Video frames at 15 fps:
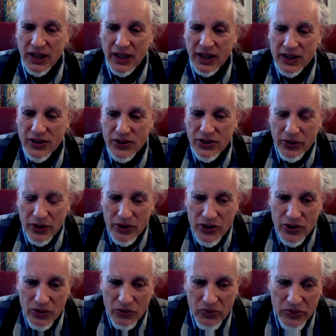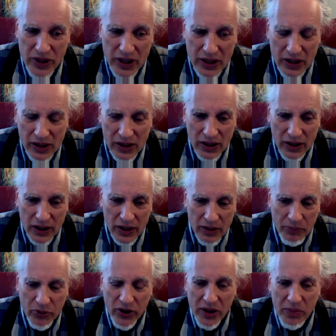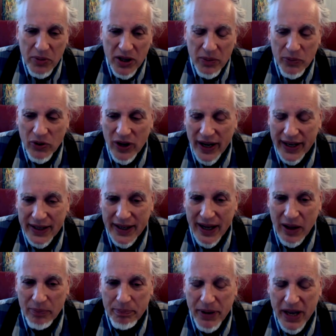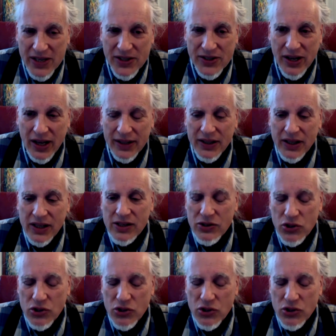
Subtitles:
So there's a real premium right now based on